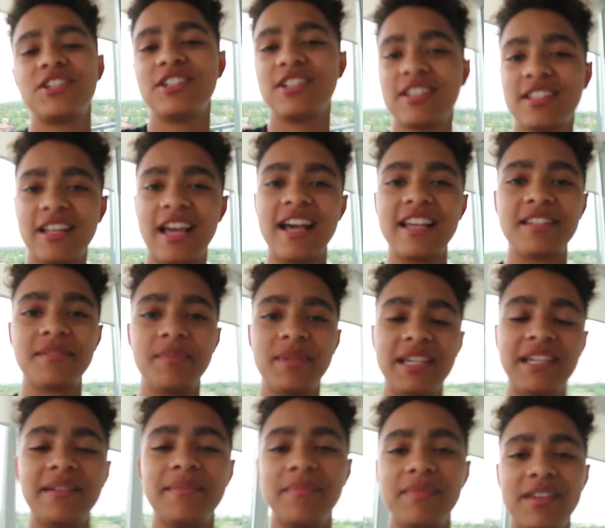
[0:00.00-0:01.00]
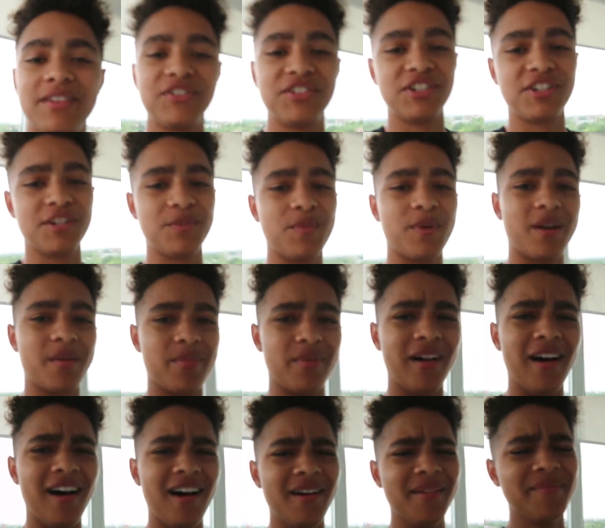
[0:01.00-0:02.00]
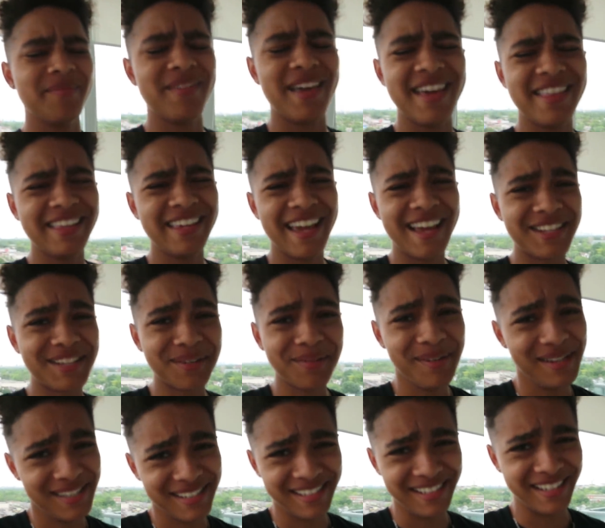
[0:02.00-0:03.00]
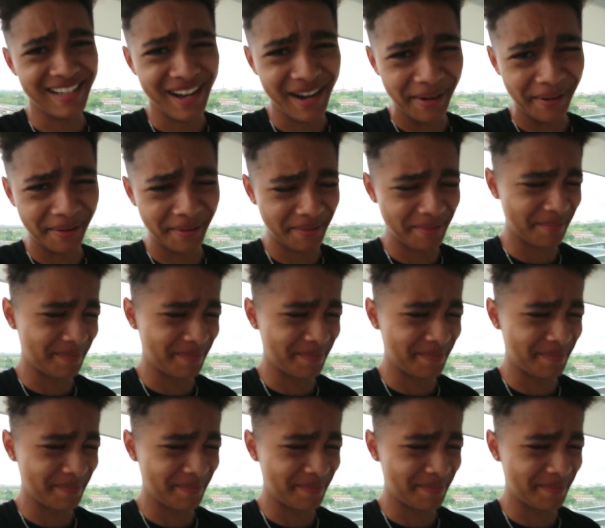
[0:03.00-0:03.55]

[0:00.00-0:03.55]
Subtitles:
She just asked me if she should wear a bra. And the answer was no.